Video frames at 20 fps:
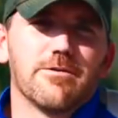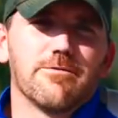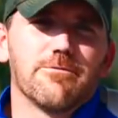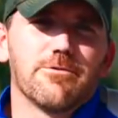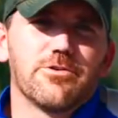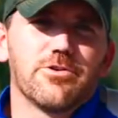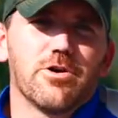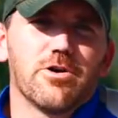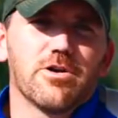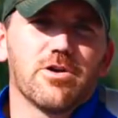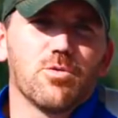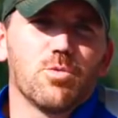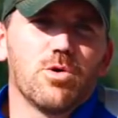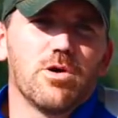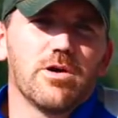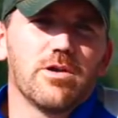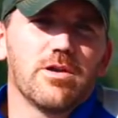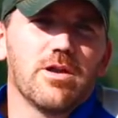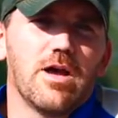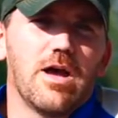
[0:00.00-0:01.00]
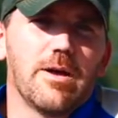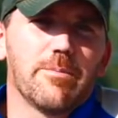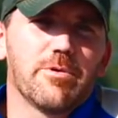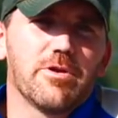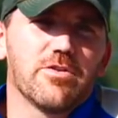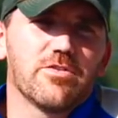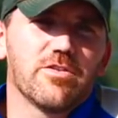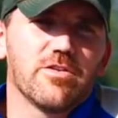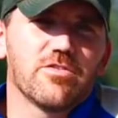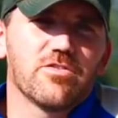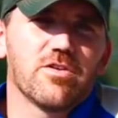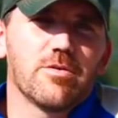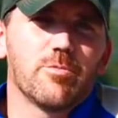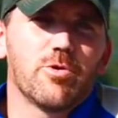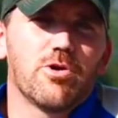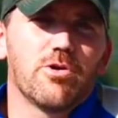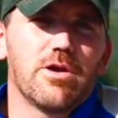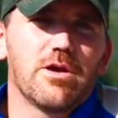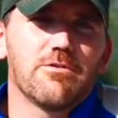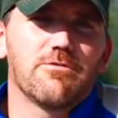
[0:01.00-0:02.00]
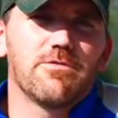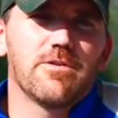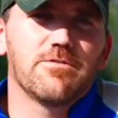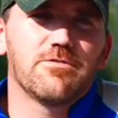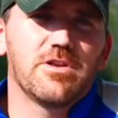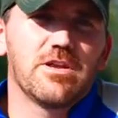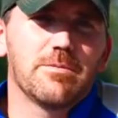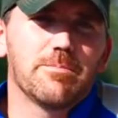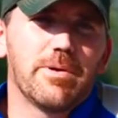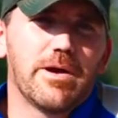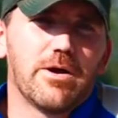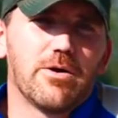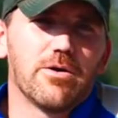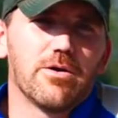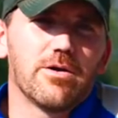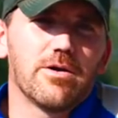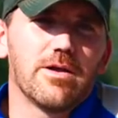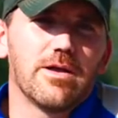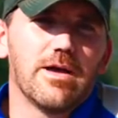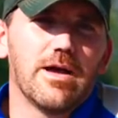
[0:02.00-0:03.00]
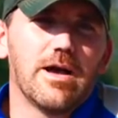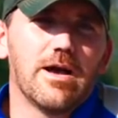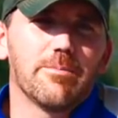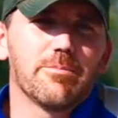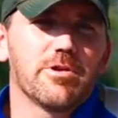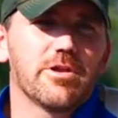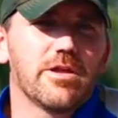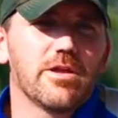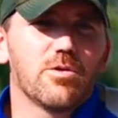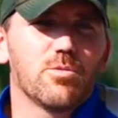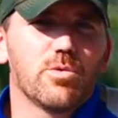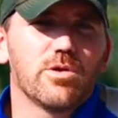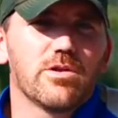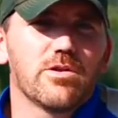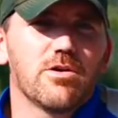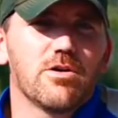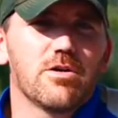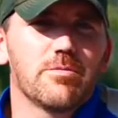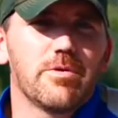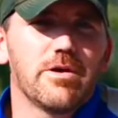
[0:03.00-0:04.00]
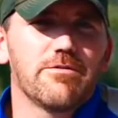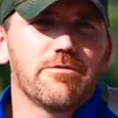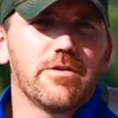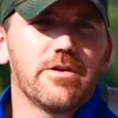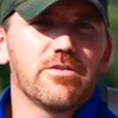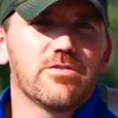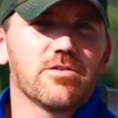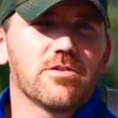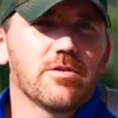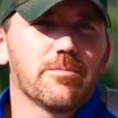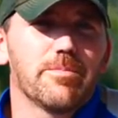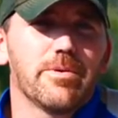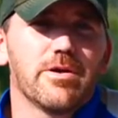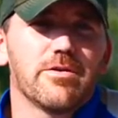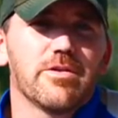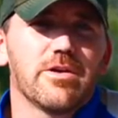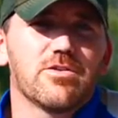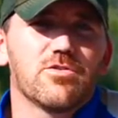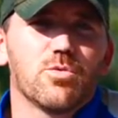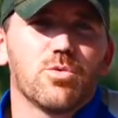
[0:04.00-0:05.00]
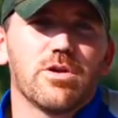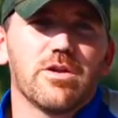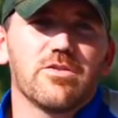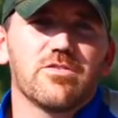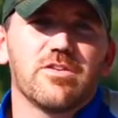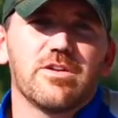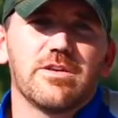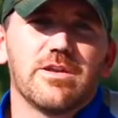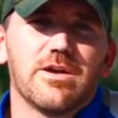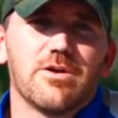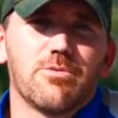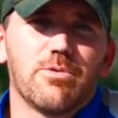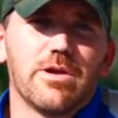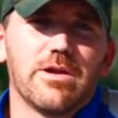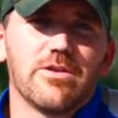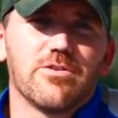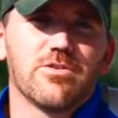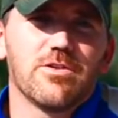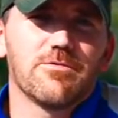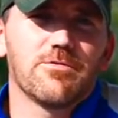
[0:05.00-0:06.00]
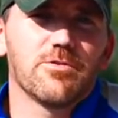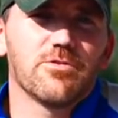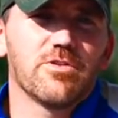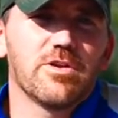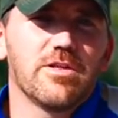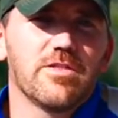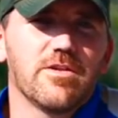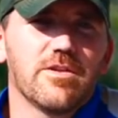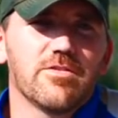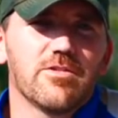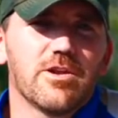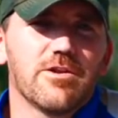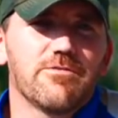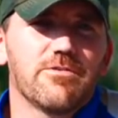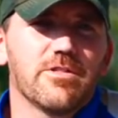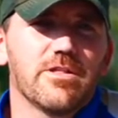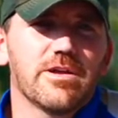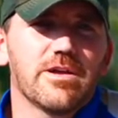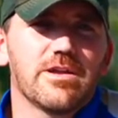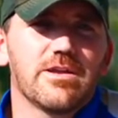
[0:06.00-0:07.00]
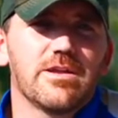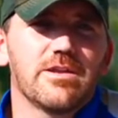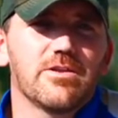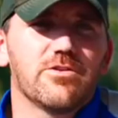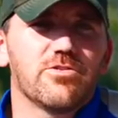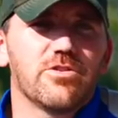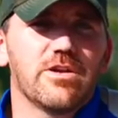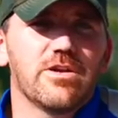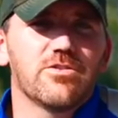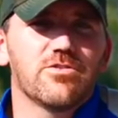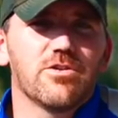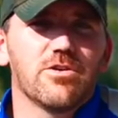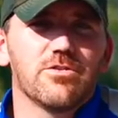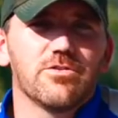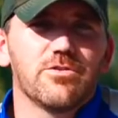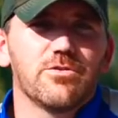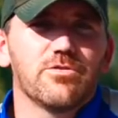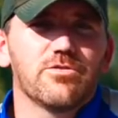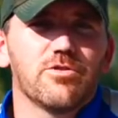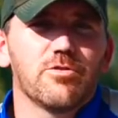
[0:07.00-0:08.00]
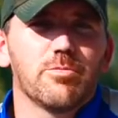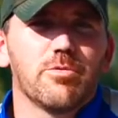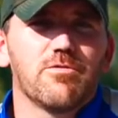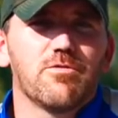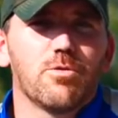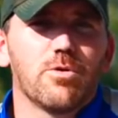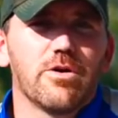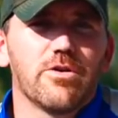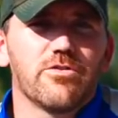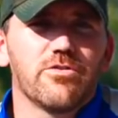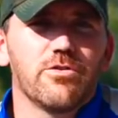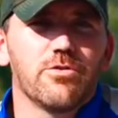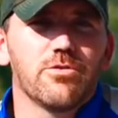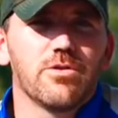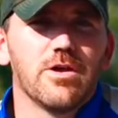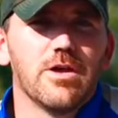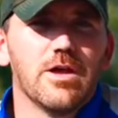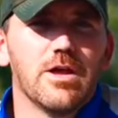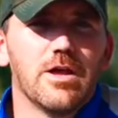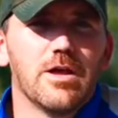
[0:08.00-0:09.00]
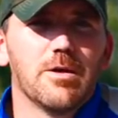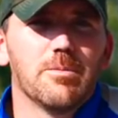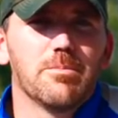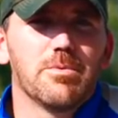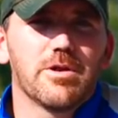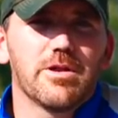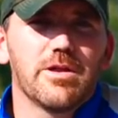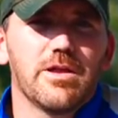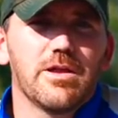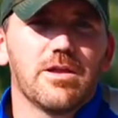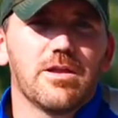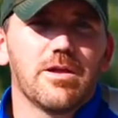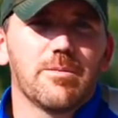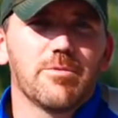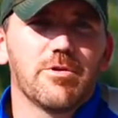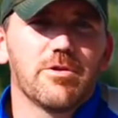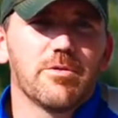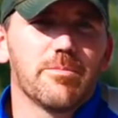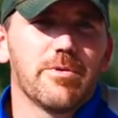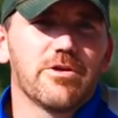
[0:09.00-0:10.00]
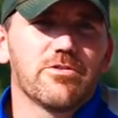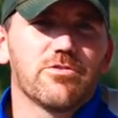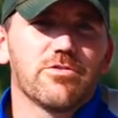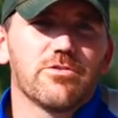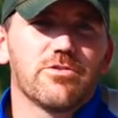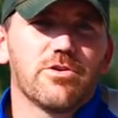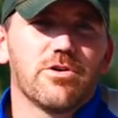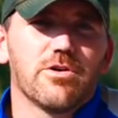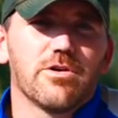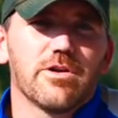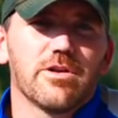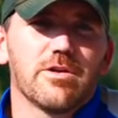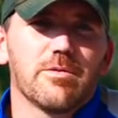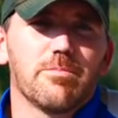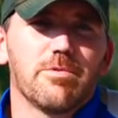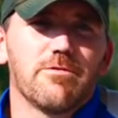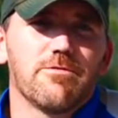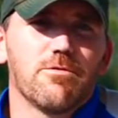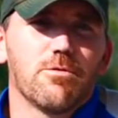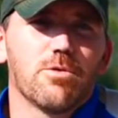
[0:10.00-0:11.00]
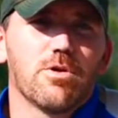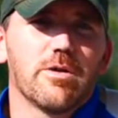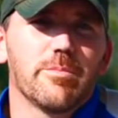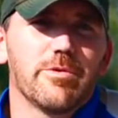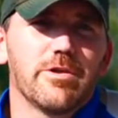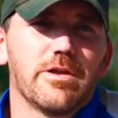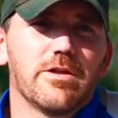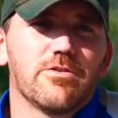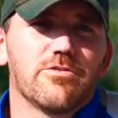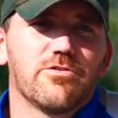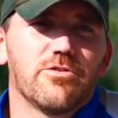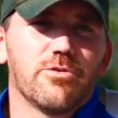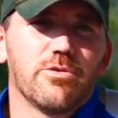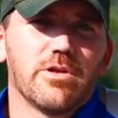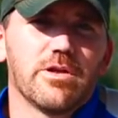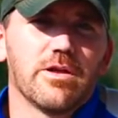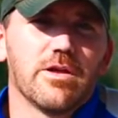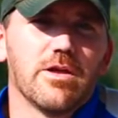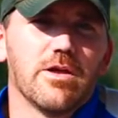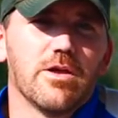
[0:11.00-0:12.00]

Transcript: For target 1, I'm going to sit somewhere around 15 power. I'm going to get a wind call at my face and compare that to what I see downrange. If there's anything that I feel like I need to change, I'll do so before I shoot. But again, I'm going to measure the target before I begin shooting.